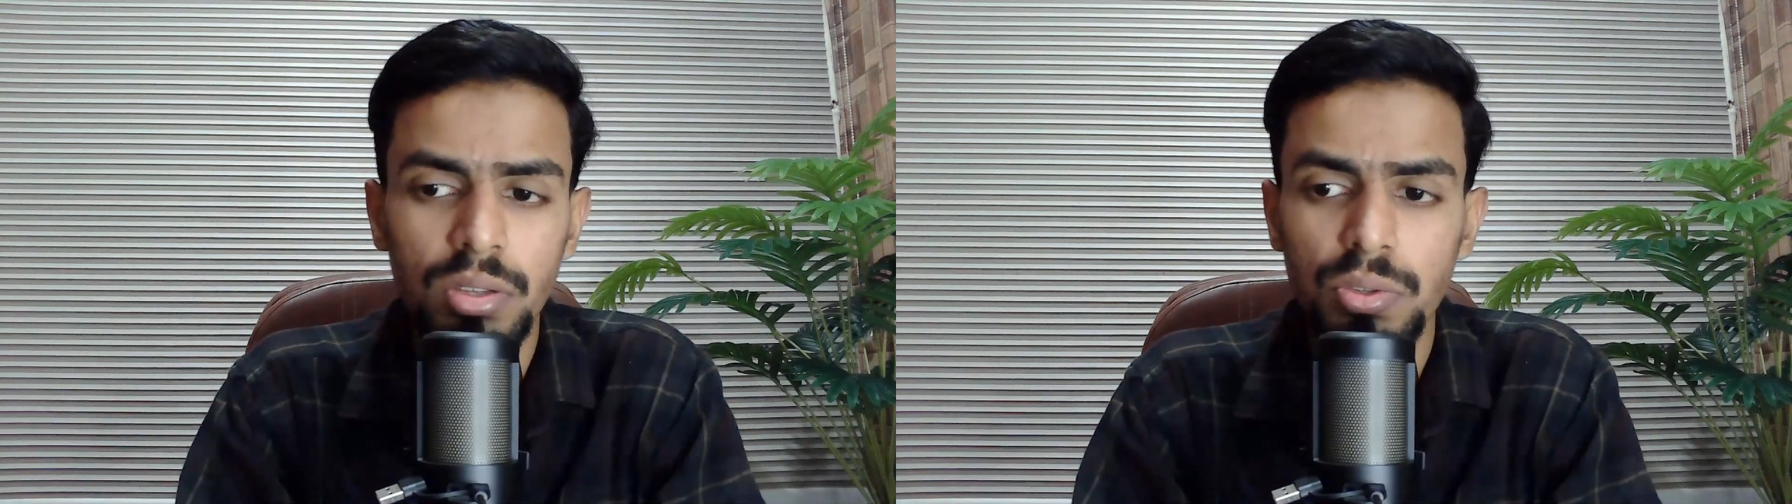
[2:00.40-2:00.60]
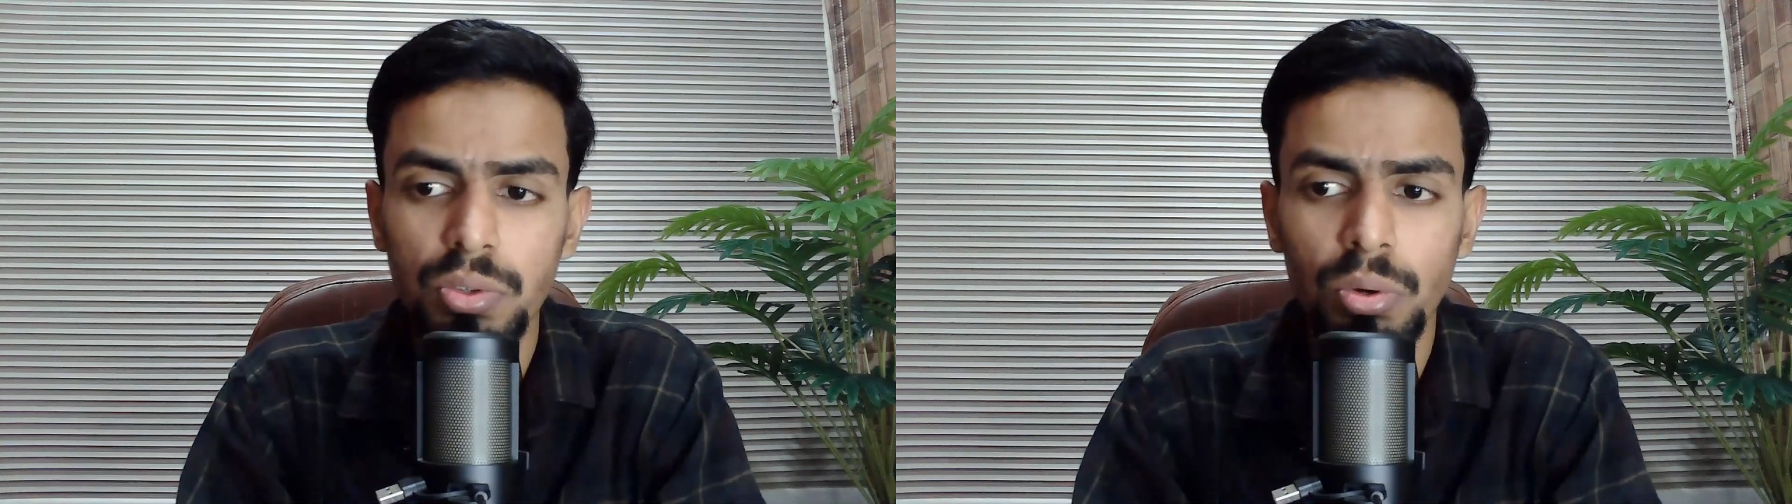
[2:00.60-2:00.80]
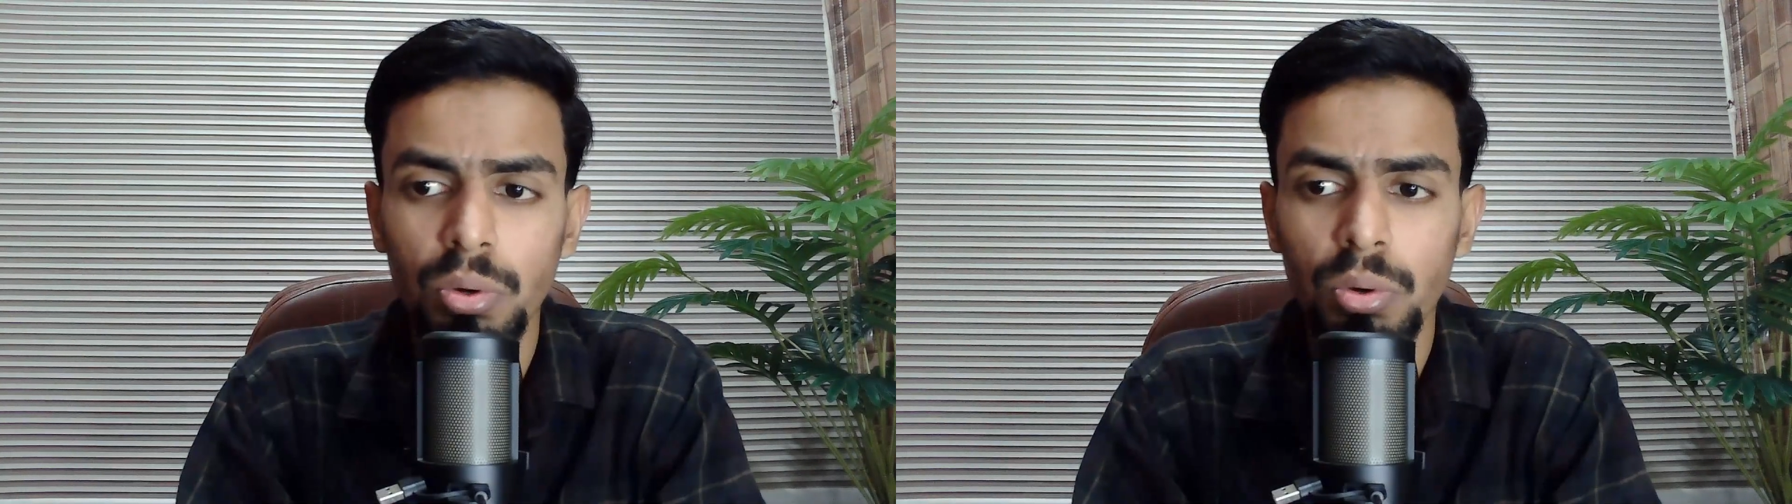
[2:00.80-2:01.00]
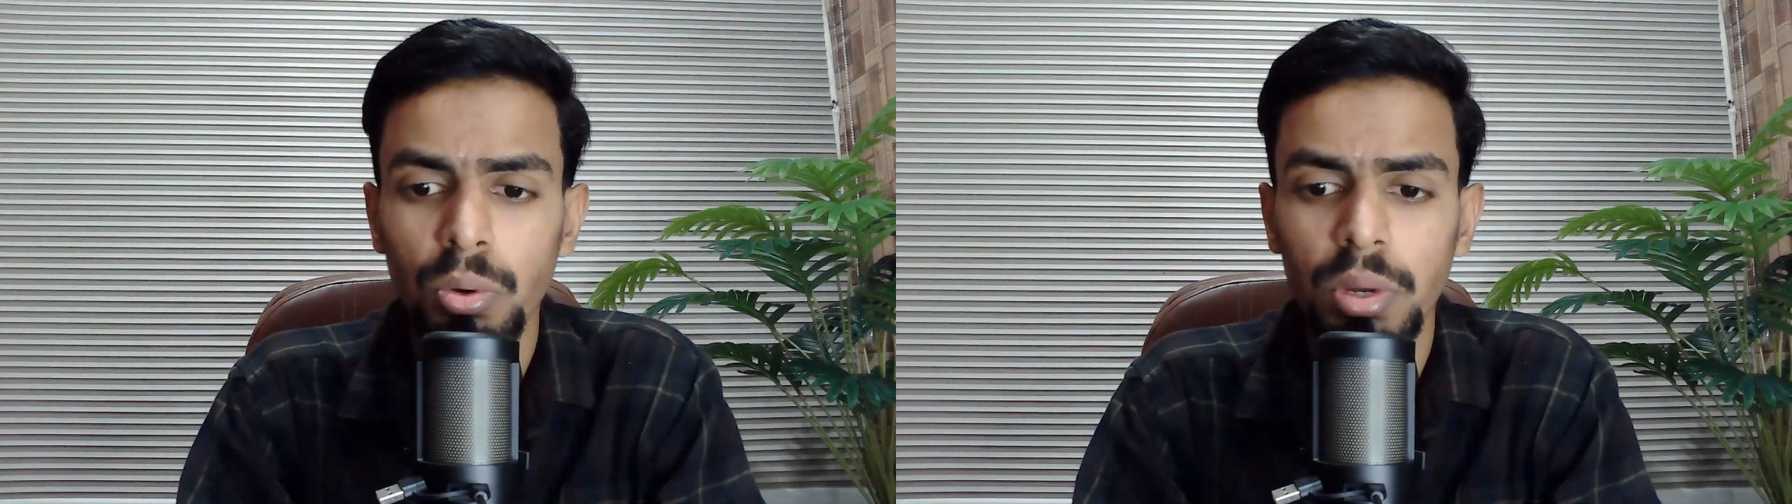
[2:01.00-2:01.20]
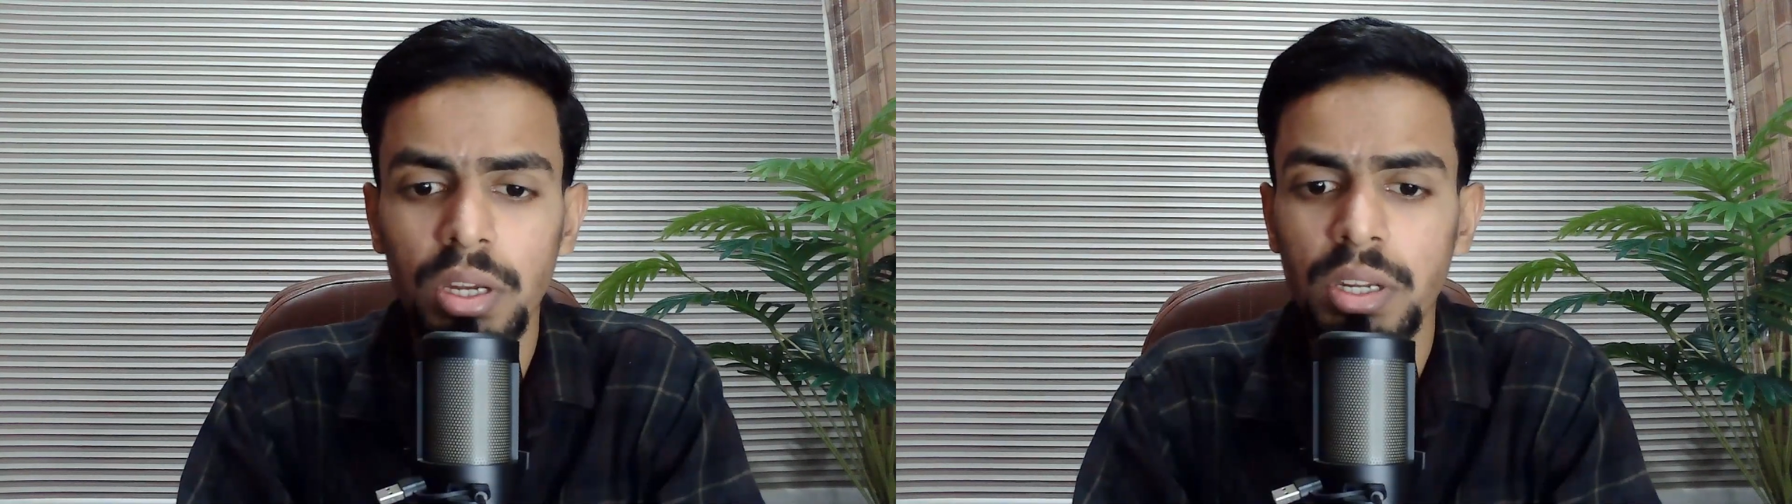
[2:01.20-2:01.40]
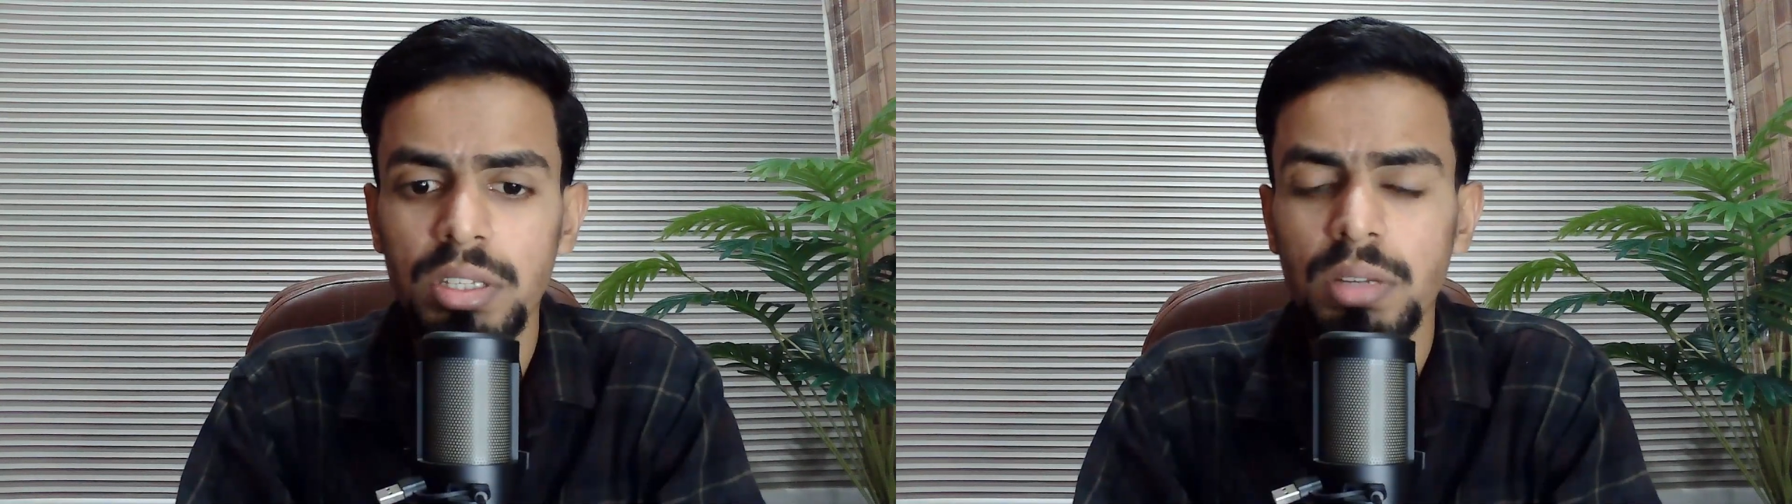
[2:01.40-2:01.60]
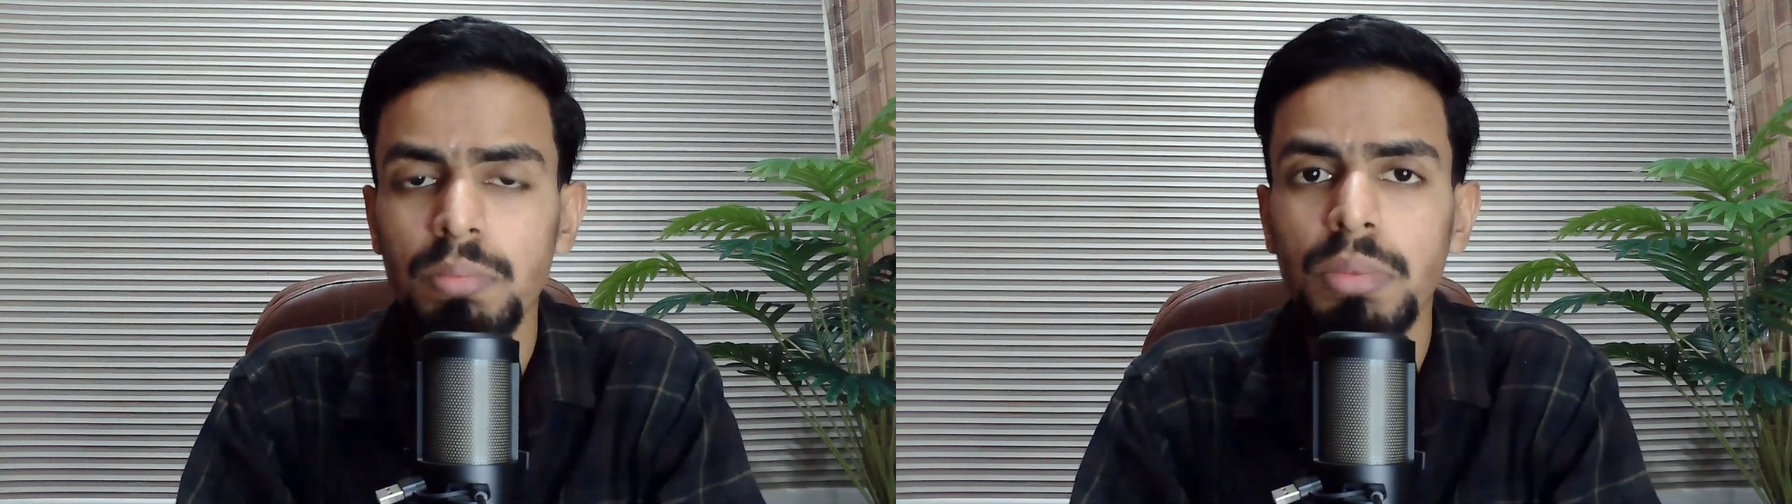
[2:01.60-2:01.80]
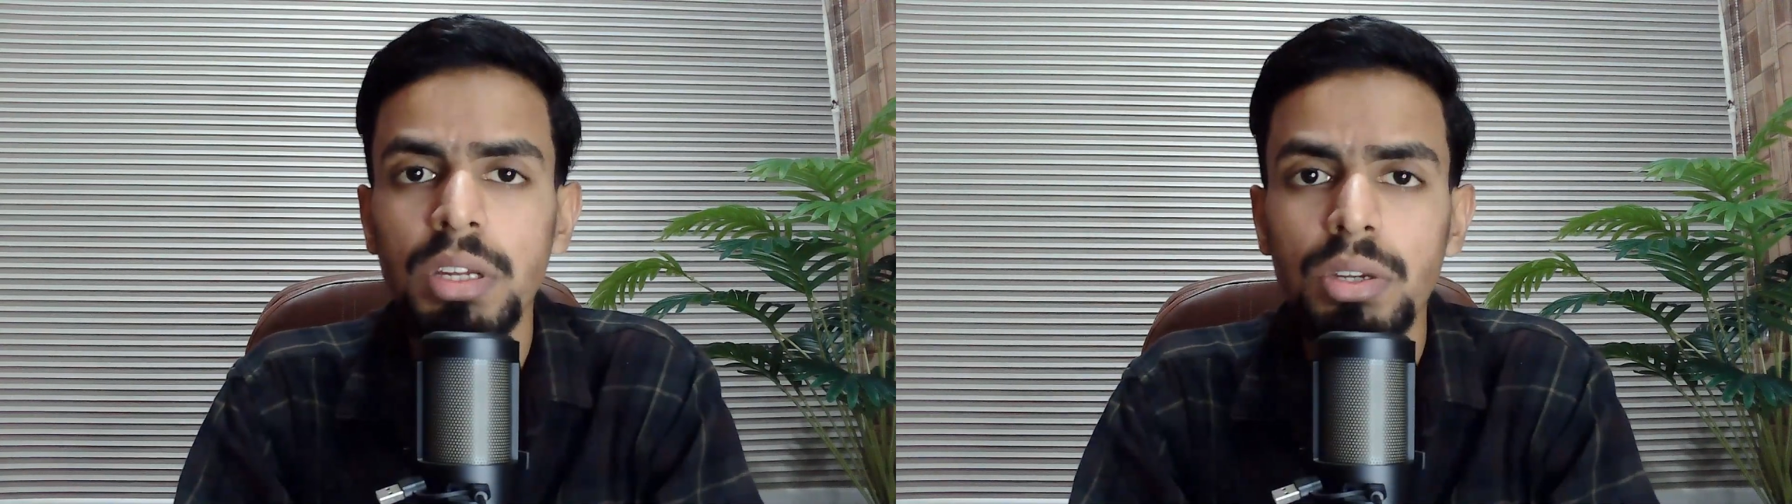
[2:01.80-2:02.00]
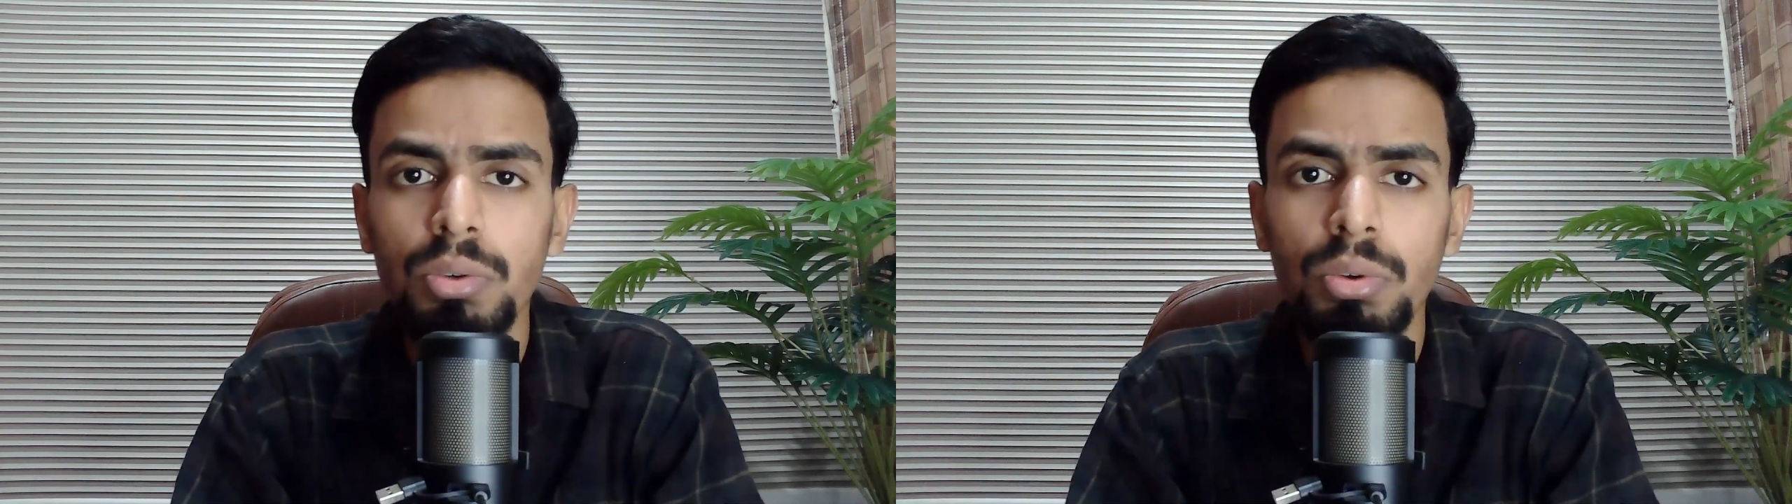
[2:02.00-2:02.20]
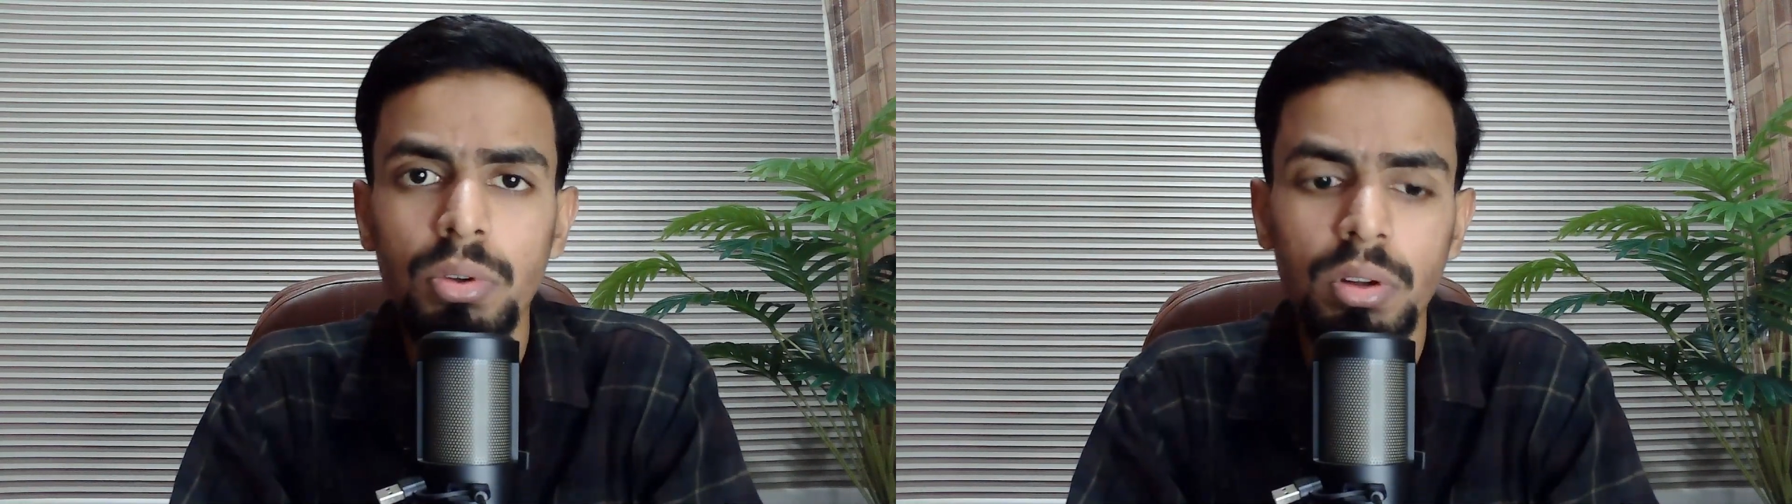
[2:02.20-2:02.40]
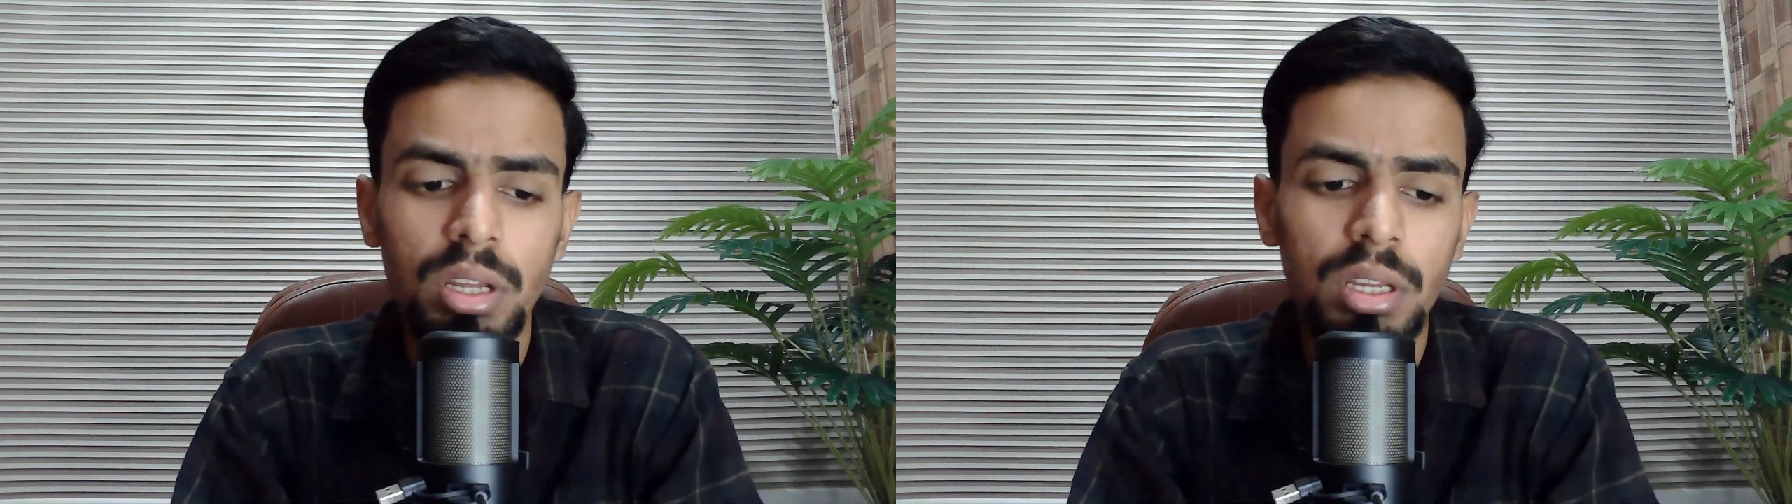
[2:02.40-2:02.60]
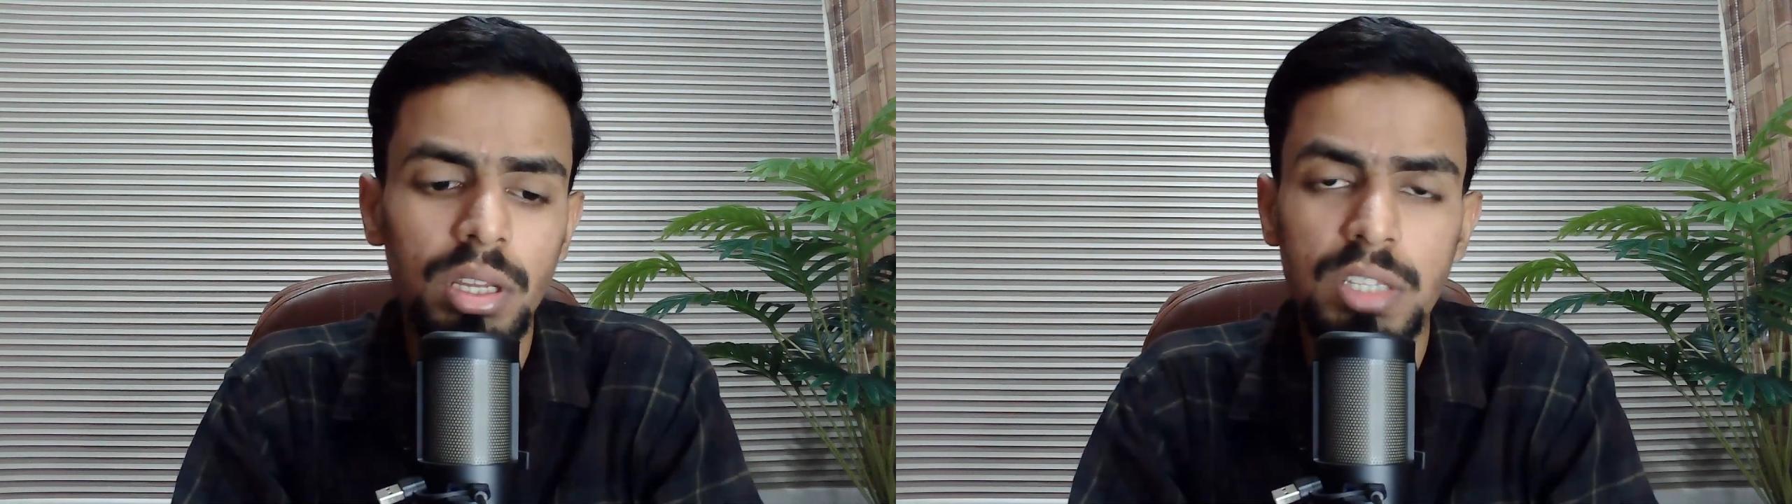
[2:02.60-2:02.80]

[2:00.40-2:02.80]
so it doesn't mean to like